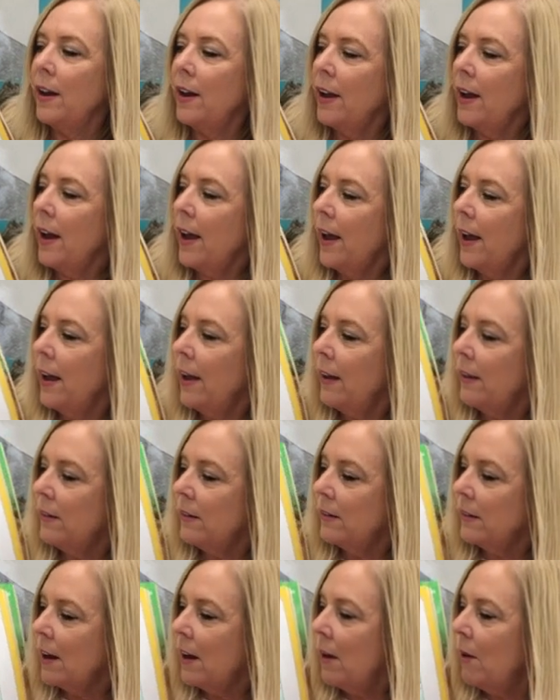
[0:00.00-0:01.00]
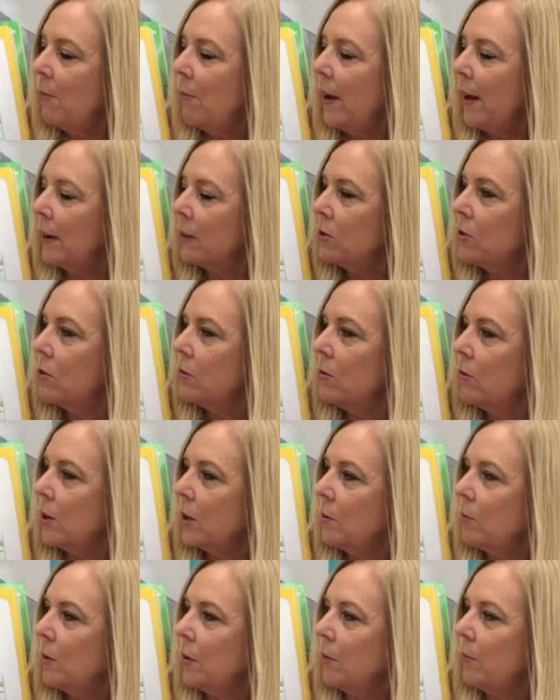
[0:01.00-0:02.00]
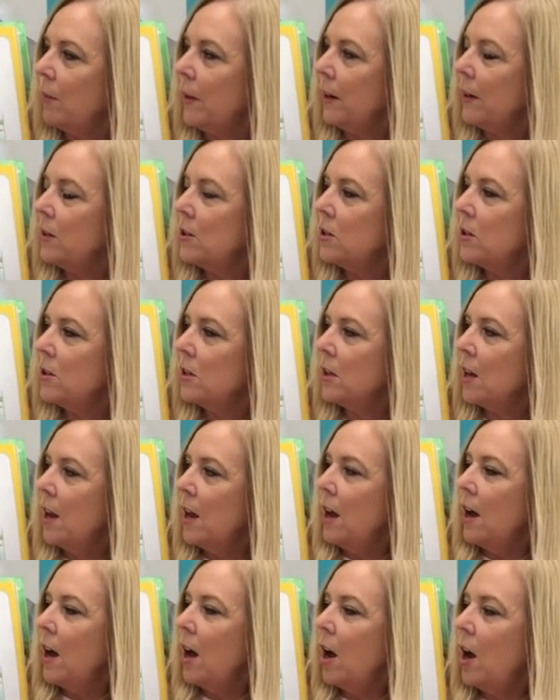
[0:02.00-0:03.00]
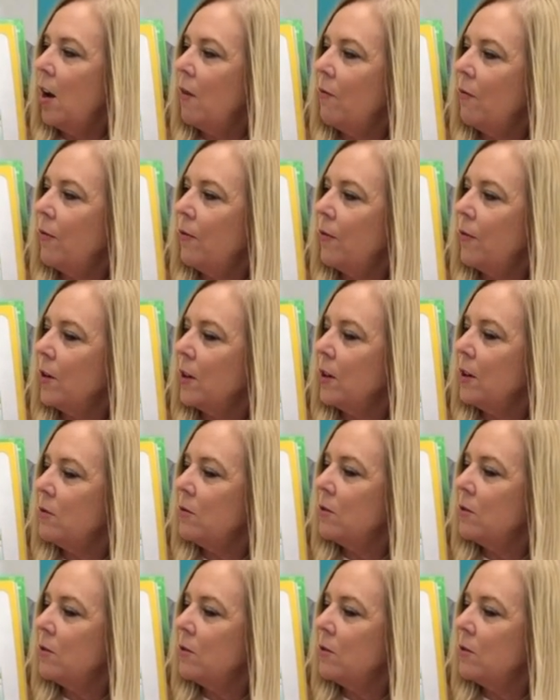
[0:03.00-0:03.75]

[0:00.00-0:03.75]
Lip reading: it has extra workbook pages for you